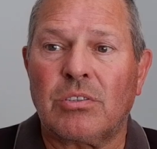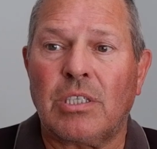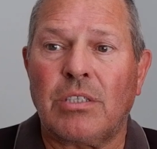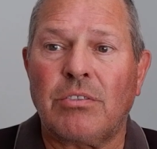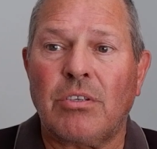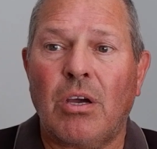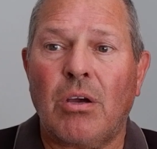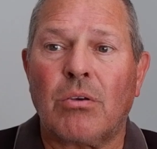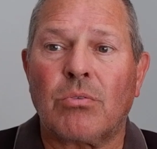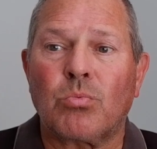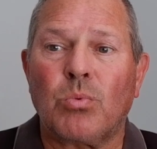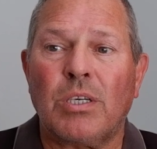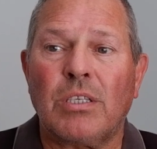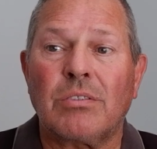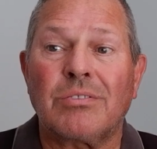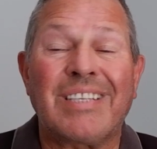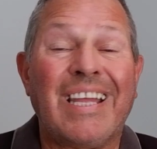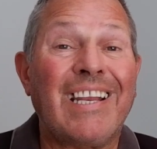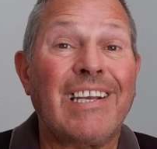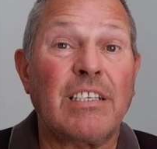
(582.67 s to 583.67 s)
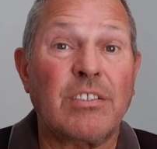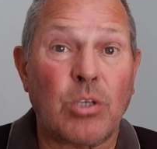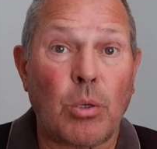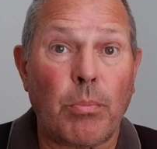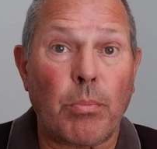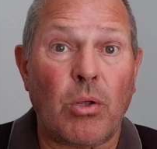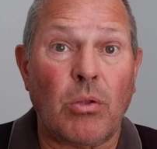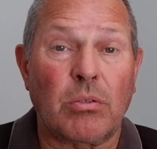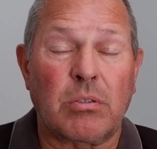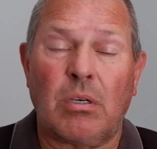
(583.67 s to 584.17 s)
in North Wales nearly
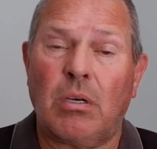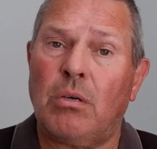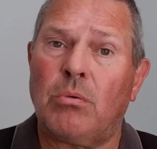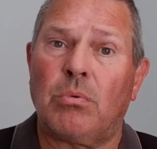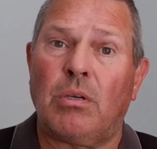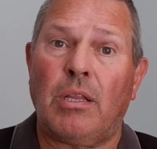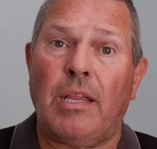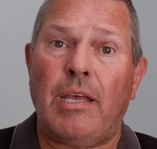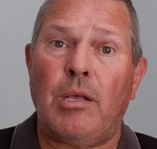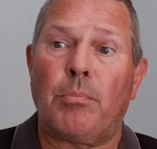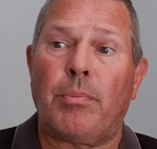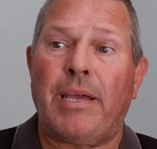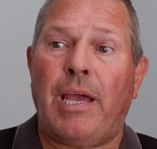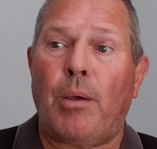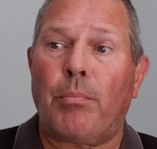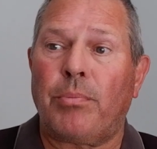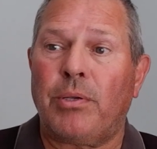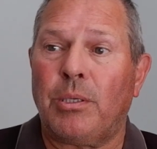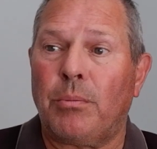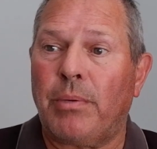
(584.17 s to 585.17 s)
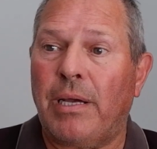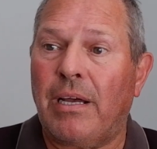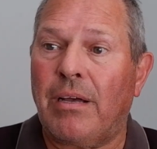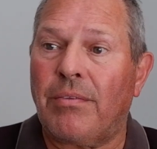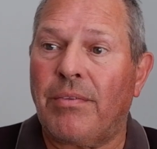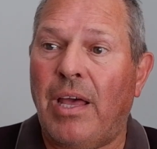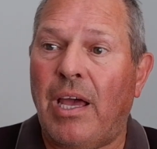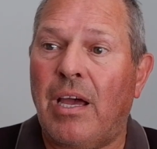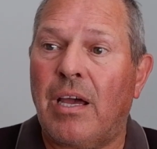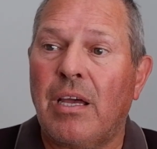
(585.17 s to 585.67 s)
doubled. Oh well, they'll be happy about
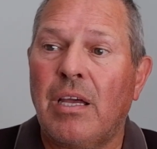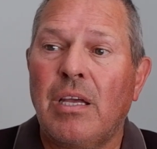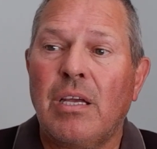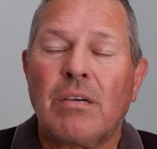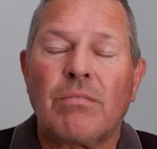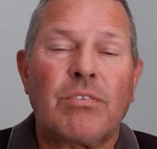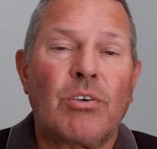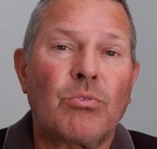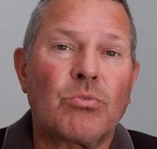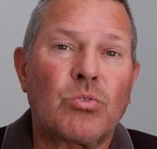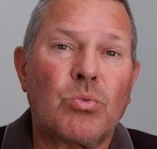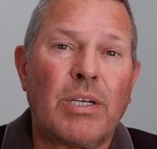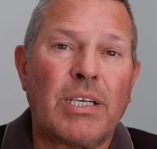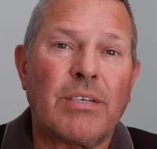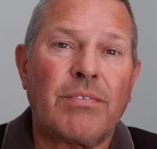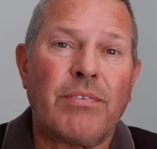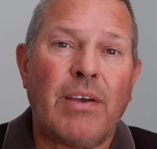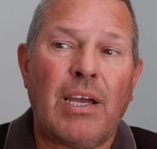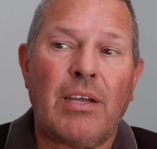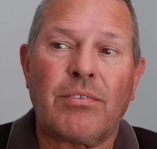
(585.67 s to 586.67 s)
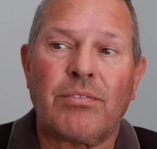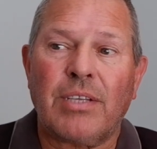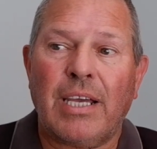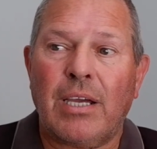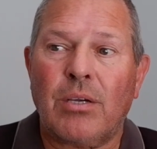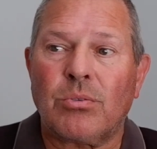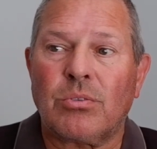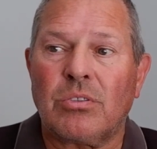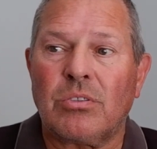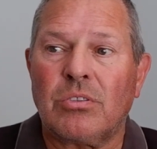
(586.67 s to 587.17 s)
that, from
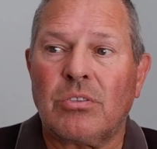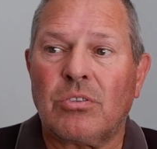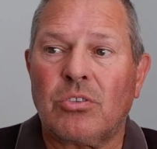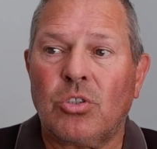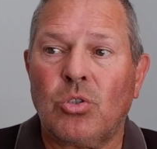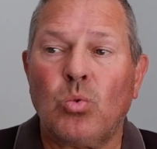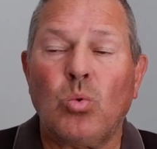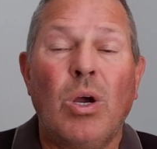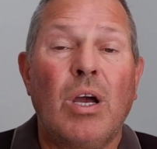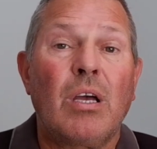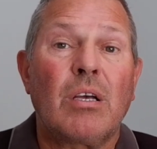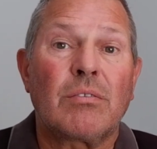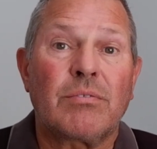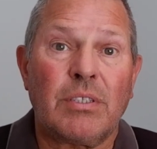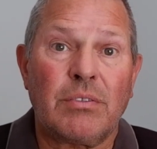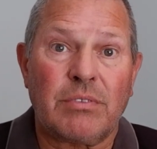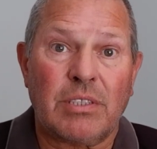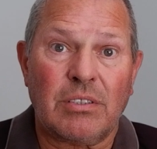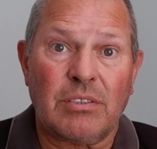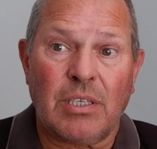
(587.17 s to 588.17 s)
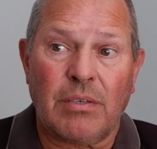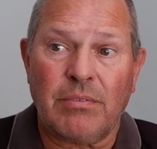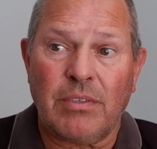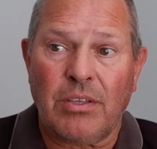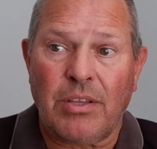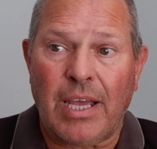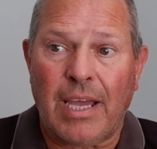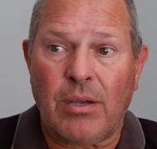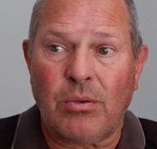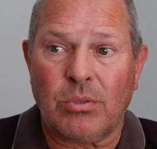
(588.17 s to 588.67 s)
25,000 to
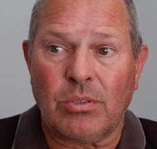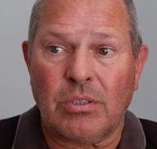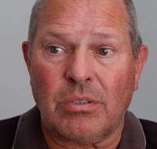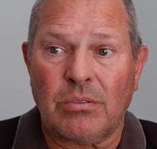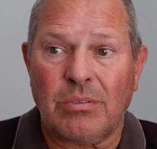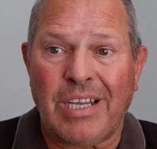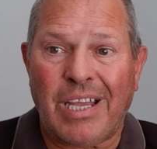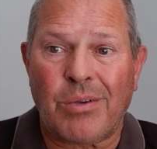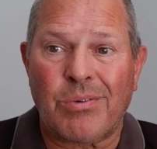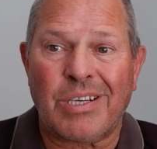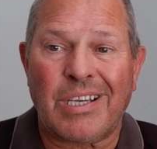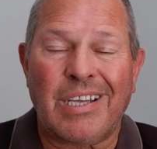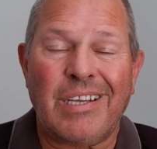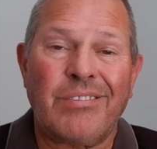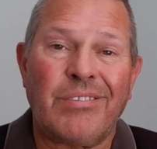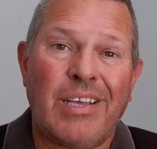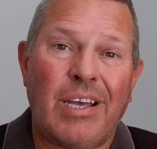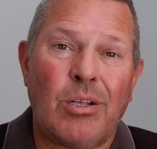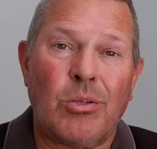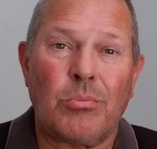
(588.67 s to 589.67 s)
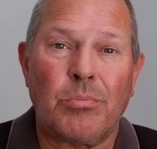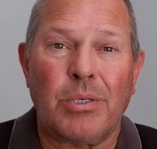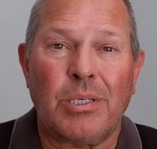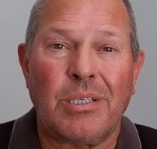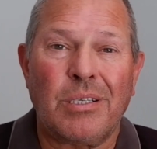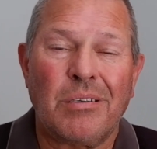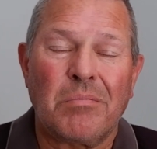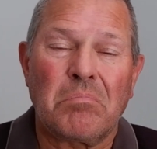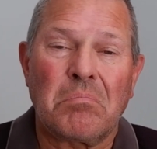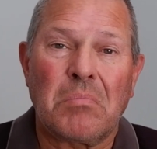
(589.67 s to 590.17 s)
57,000. Now again, that will
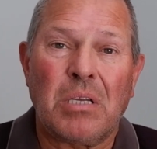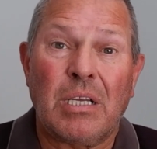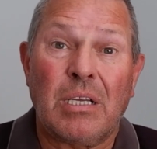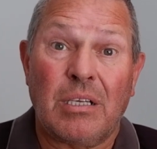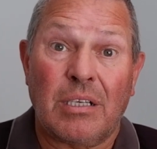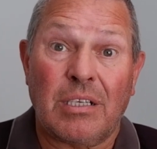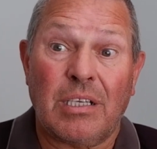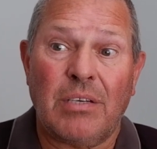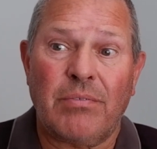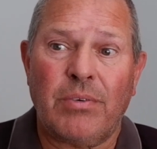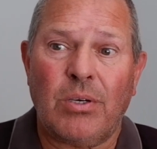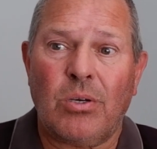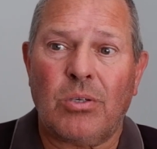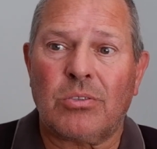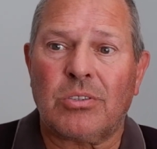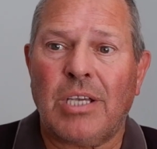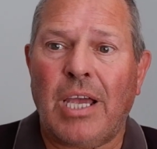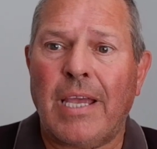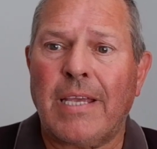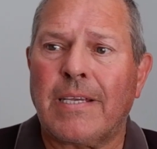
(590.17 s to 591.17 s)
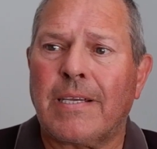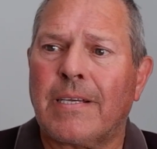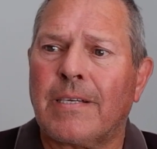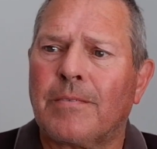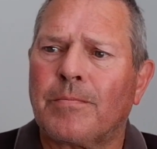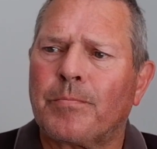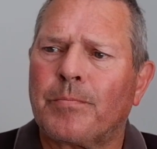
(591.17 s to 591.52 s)
be give or take.